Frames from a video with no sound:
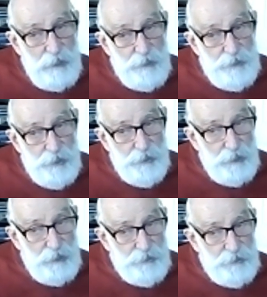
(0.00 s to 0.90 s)
And see,
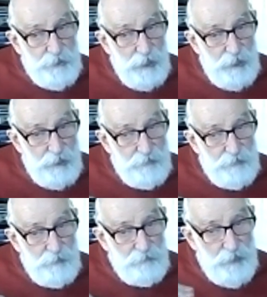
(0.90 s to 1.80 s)
things arise
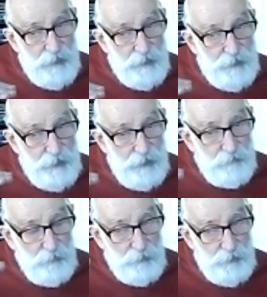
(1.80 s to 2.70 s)
from the various
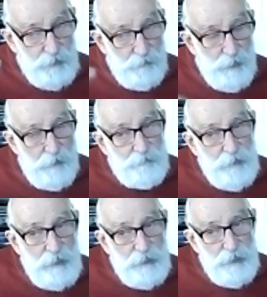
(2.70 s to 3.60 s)
levels.
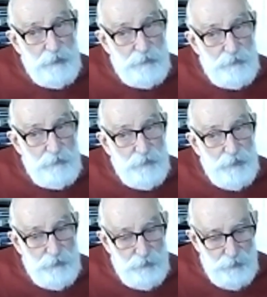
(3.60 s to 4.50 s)
And those of
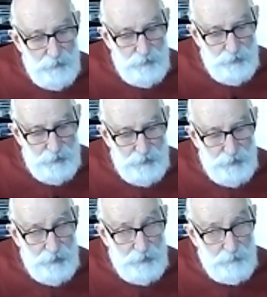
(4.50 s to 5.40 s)
us who are
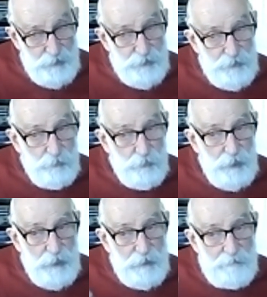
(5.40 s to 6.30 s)
interested in spiritual
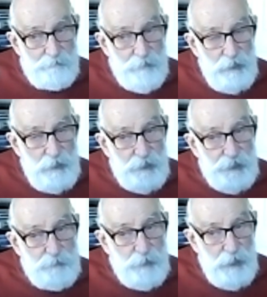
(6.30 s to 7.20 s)
work
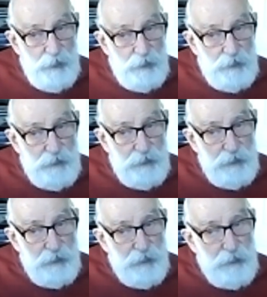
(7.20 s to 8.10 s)
aspire
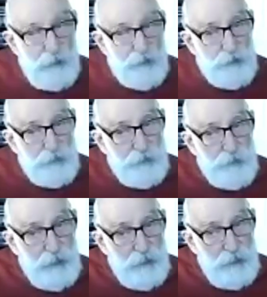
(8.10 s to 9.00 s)

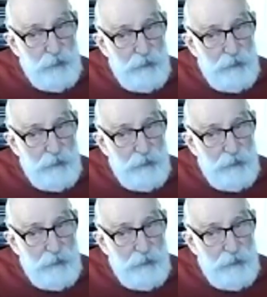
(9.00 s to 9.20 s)
to